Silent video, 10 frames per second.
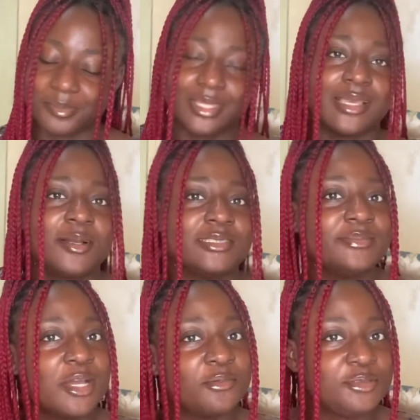Because me,
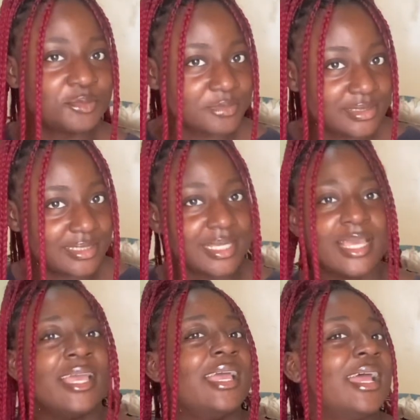I will do me.
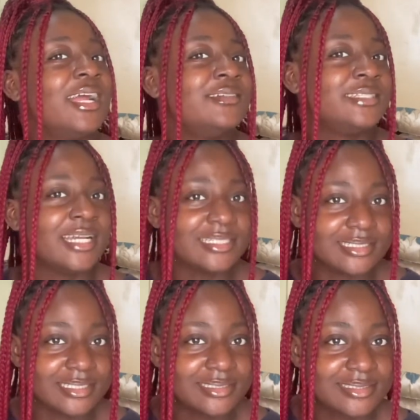And
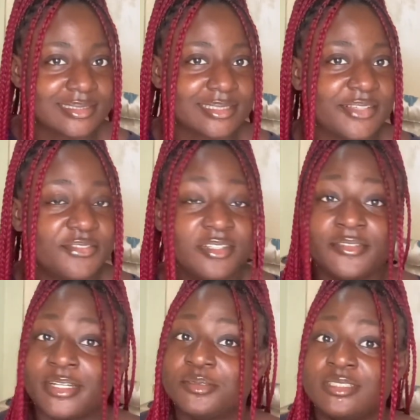regardless, even if I